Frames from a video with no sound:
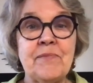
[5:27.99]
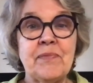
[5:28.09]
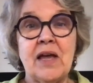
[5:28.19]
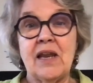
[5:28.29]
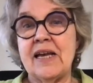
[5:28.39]

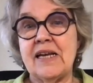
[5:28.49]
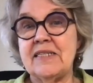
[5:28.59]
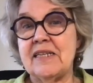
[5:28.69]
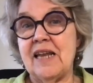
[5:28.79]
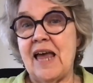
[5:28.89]
like I
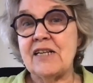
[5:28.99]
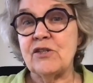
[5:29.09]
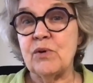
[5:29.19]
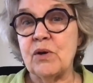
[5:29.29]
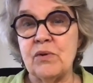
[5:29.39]
said last
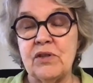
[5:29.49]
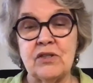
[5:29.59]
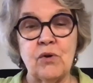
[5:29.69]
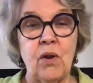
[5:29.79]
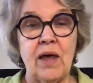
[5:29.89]
week with this
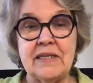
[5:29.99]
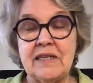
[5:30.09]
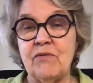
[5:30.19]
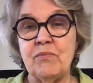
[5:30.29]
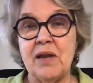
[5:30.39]
whole idea
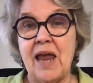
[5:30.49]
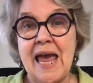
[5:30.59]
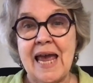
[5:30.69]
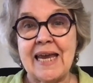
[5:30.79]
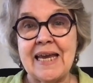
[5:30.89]
of
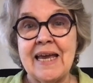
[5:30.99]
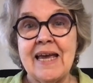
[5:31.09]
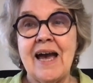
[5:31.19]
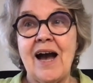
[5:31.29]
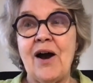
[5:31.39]
play,
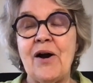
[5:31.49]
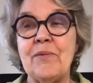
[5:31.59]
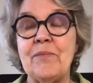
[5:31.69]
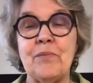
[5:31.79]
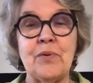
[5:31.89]

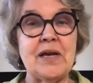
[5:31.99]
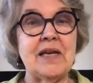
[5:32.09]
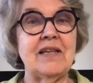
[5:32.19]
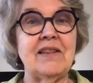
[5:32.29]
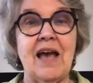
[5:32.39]
bringing
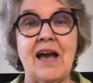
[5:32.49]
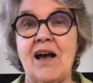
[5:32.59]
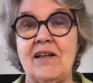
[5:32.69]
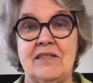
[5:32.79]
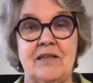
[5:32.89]
in that
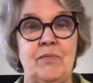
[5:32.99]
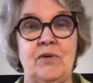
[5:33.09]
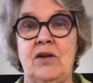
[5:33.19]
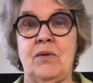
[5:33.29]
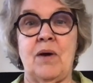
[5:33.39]
concept
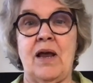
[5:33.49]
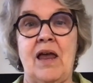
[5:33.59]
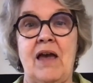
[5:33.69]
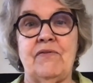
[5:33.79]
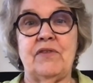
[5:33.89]
into my
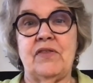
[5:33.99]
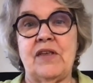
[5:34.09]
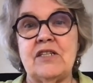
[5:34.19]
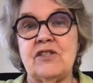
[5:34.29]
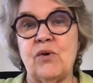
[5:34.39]
life, that
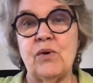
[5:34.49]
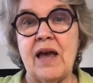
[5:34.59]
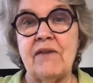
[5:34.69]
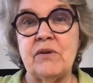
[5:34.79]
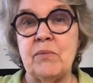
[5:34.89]
things don't
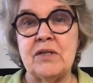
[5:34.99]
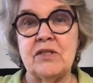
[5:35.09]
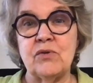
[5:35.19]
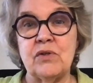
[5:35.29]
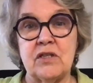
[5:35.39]
have to be
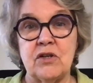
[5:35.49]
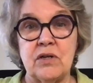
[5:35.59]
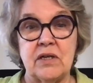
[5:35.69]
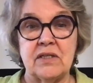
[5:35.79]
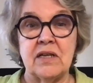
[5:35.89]
so
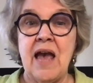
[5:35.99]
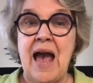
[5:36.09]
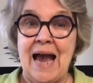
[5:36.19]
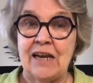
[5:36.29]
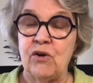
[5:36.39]
serious.
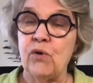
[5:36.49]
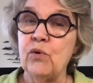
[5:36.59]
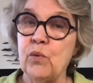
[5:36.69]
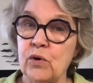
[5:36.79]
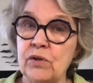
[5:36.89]
I know the
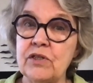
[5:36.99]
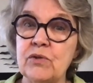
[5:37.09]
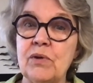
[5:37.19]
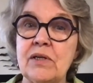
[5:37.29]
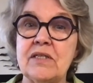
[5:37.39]
world is
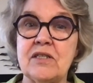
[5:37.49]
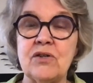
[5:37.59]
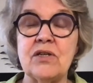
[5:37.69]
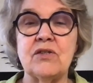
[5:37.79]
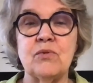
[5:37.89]
really
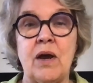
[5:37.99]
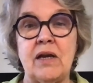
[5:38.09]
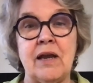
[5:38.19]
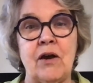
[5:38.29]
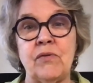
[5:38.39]
serious right
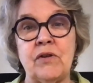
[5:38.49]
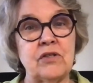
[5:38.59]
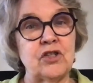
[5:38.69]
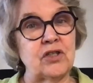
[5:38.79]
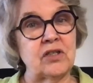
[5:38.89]
now and there's
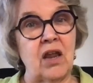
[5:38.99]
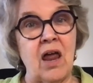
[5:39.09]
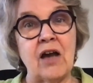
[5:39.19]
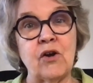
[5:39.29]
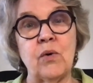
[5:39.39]
just a
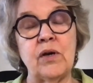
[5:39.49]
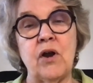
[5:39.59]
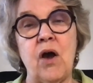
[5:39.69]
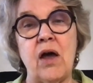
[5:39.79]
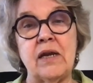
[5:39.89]
lot going
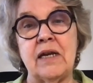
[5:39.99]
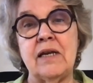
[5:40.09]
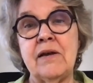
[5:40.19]
on, and